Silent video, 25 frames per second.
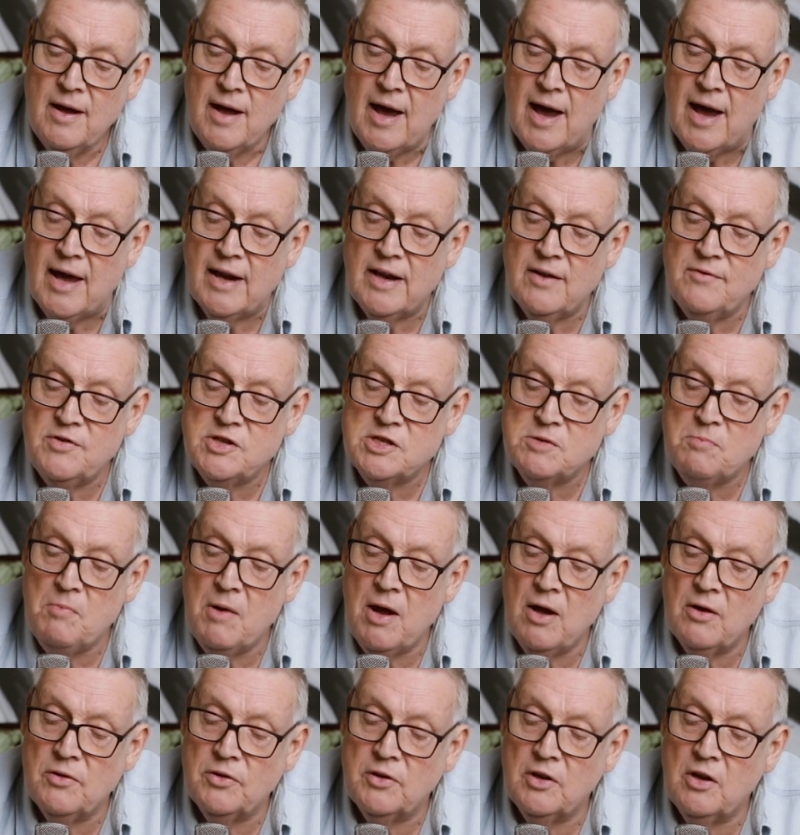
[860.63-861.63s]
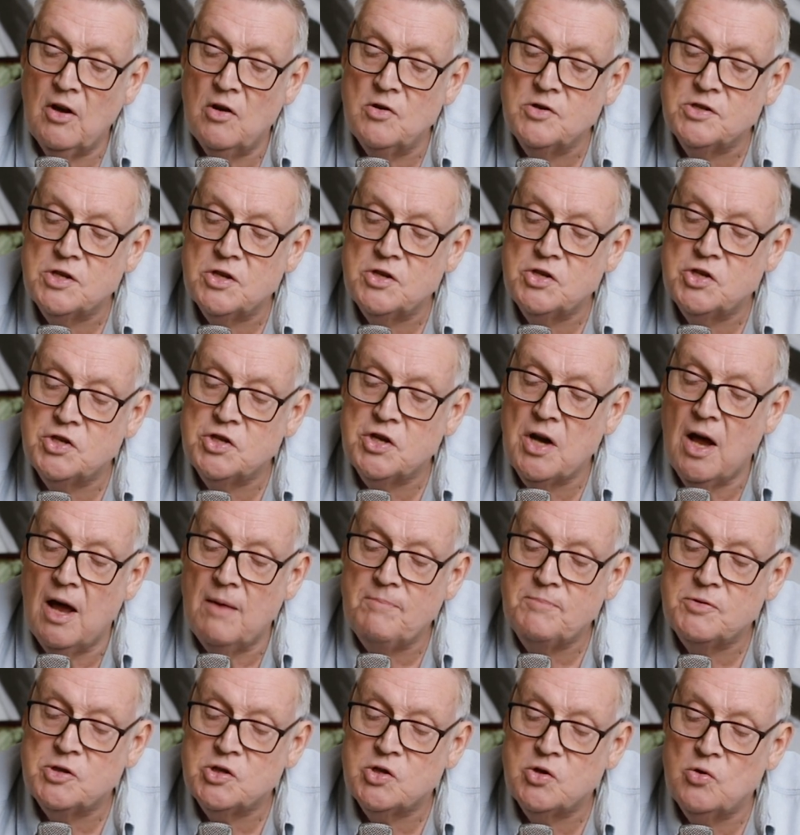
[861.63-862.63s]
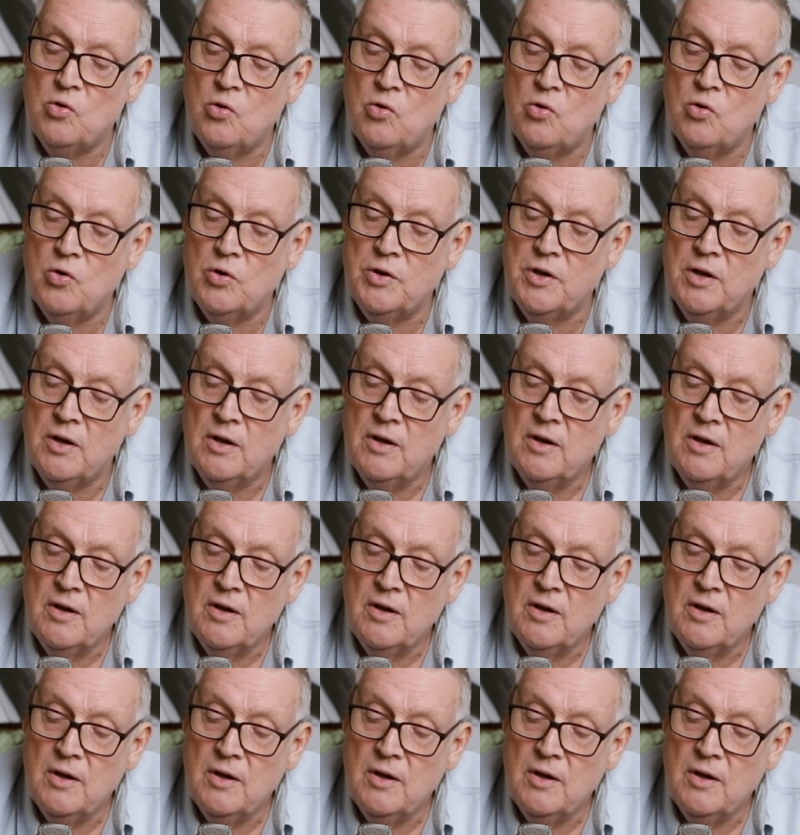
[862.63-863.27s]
"out of his mouth goes a sharp sword,